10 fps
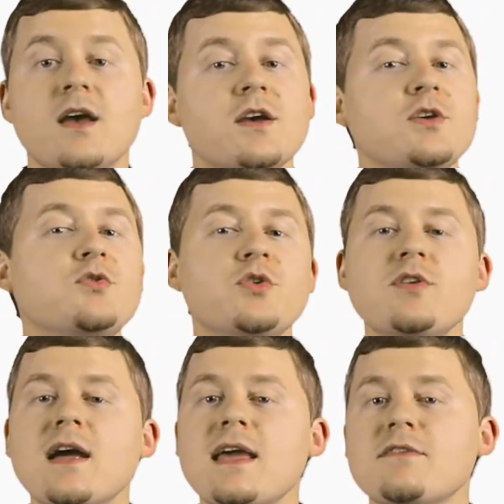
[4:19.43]
You do
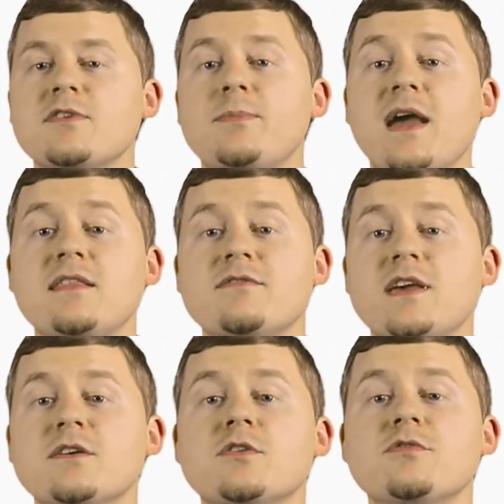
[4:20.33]
not have to pay the
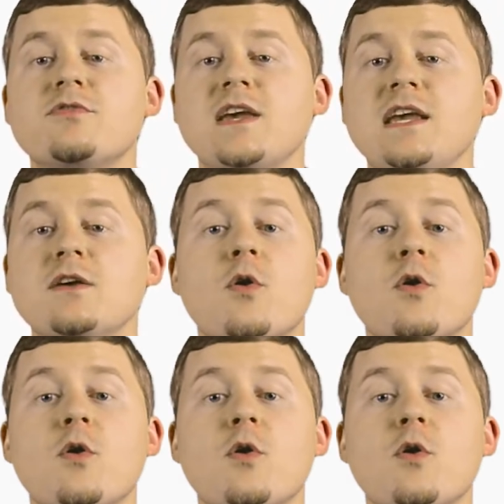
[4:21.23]
vehicle fee